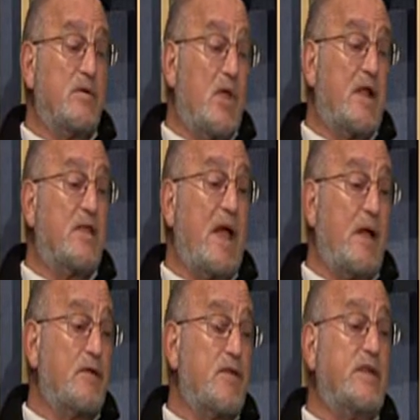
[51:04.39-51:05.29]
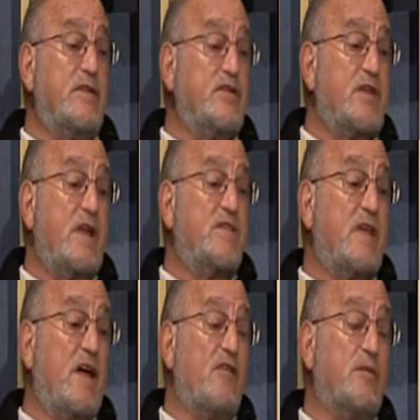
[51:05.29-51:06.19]
lot of towns looking to change
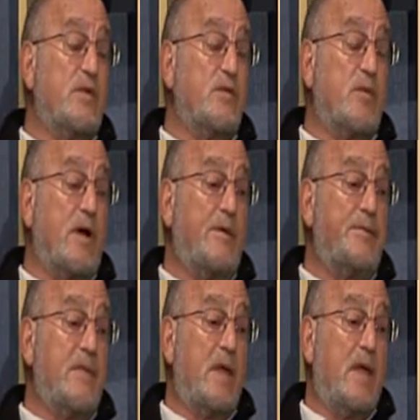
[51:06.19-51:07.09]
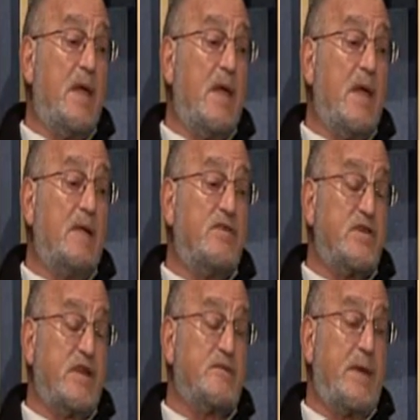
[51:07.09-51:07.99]
their government as well. And
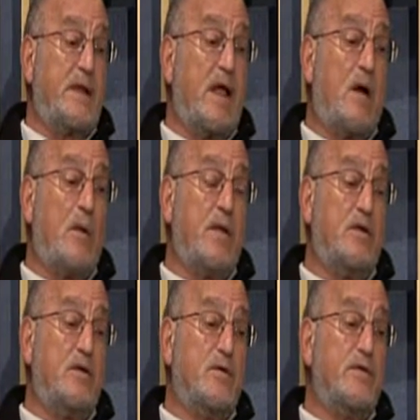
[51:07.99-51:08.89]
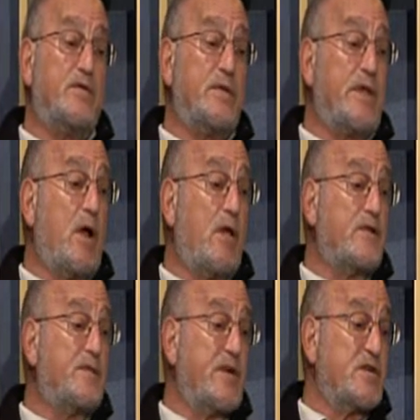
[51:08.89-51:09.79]
she explained how we could do this through what they call
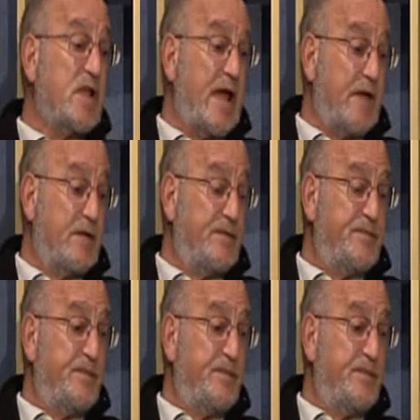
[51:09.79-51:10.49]
a special act.